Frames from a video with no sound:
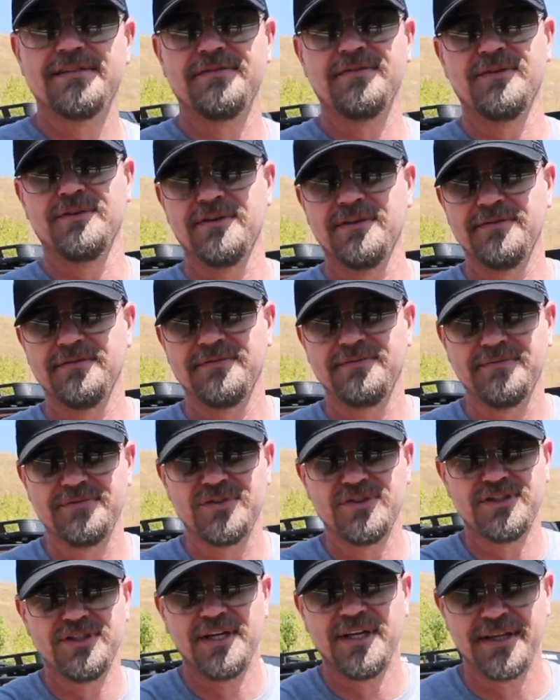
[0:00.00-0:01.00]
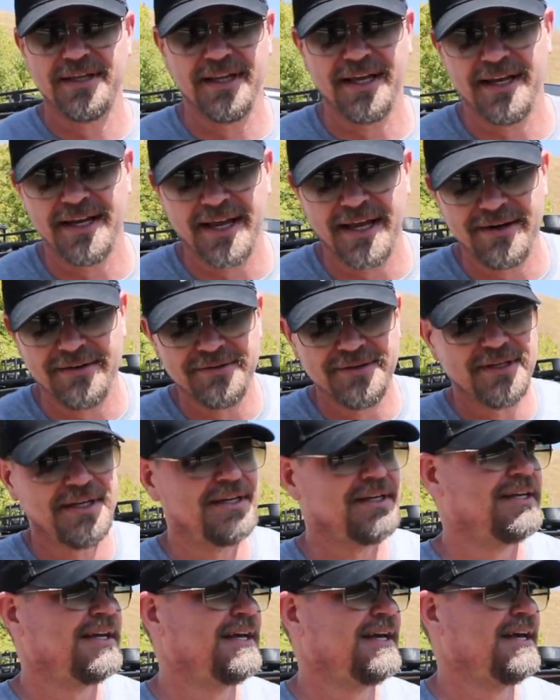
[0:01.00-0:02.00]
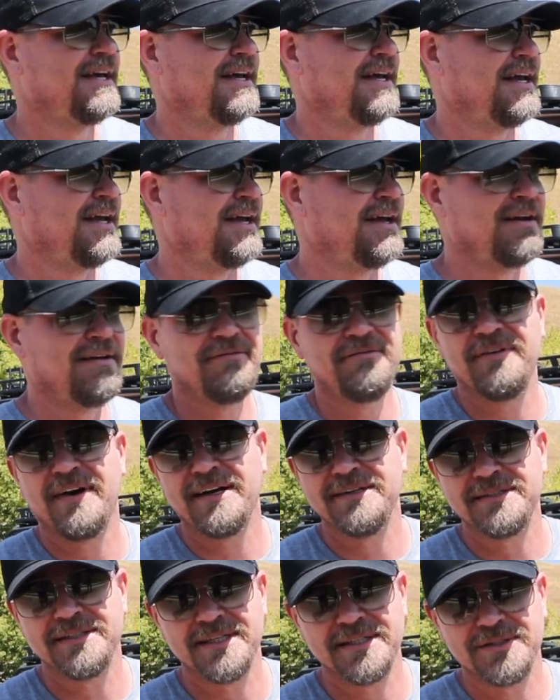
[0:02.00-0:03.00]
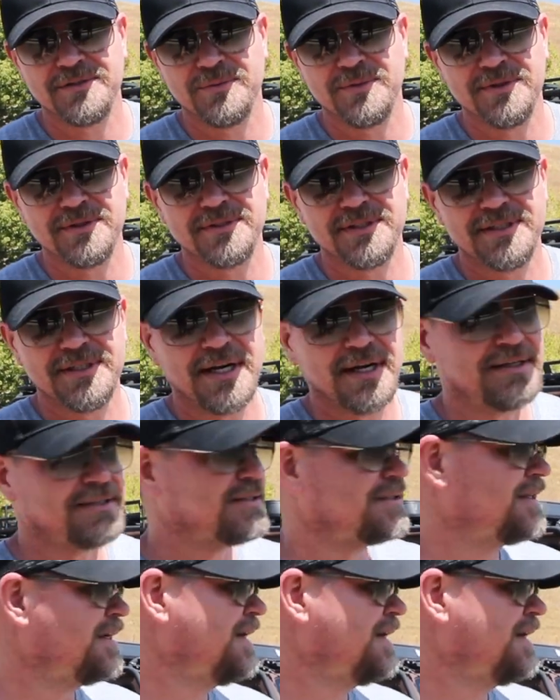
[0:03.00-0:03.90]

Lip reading: full of shit that I don't need, and 5 sets of wheels and tires.